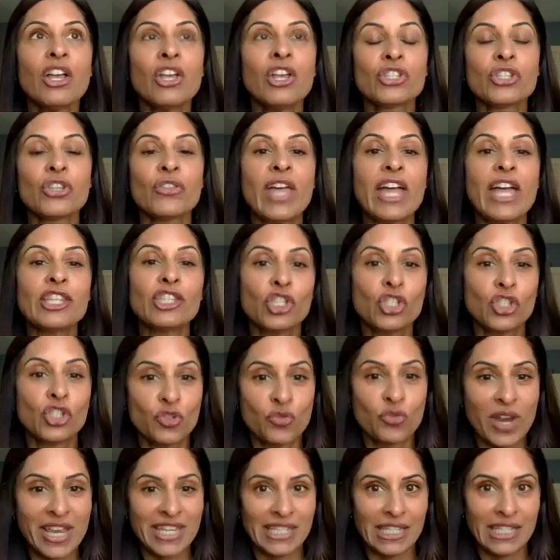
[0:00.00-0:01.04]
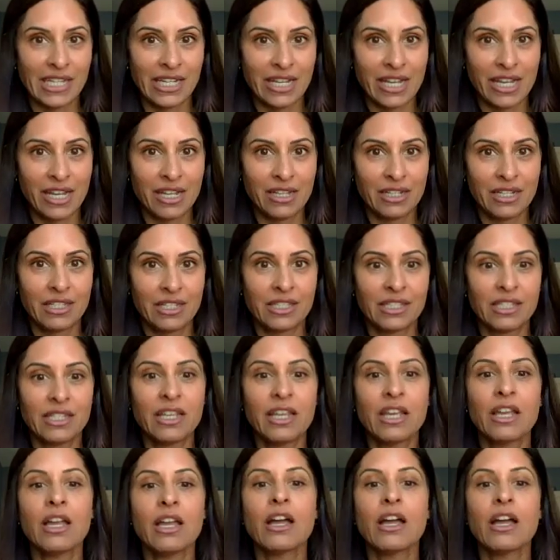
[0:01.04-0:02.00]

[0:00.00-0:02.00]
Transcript: So that's stress incontinence.